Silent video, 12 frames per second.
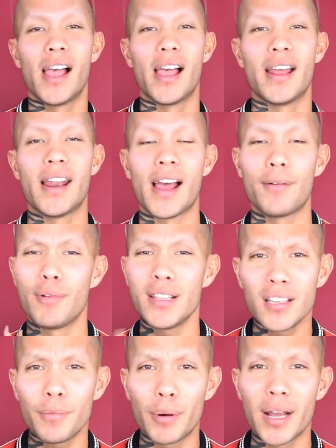And at
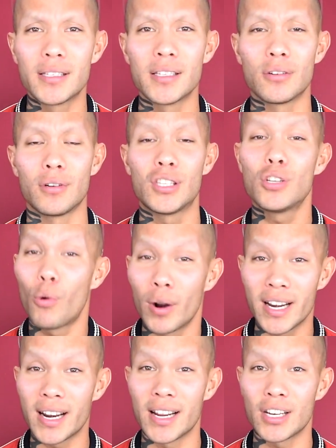retail price, it's only
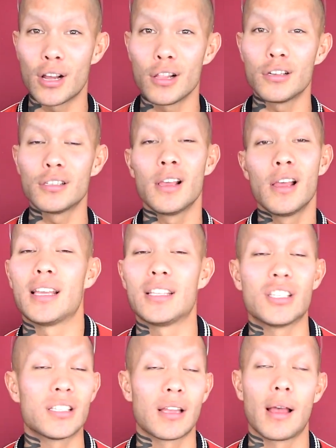$29.
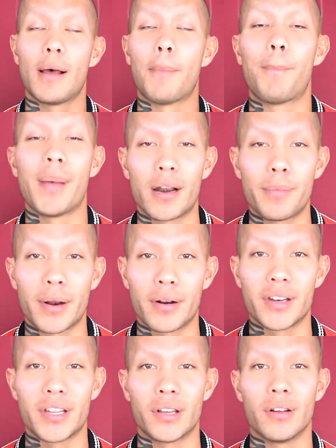It's just a better,
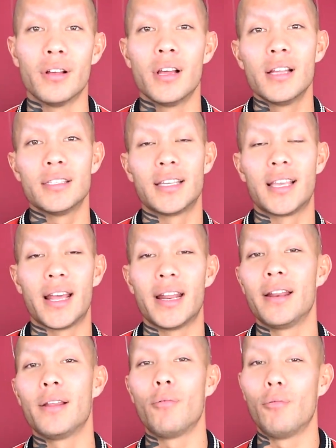better deal to get
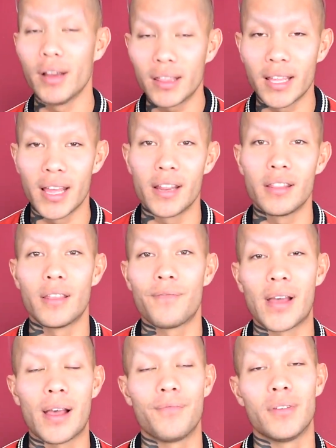it within the
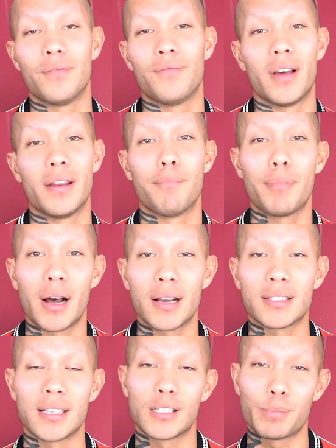FabFitFun
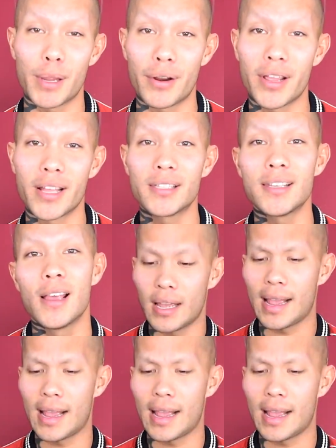box experience.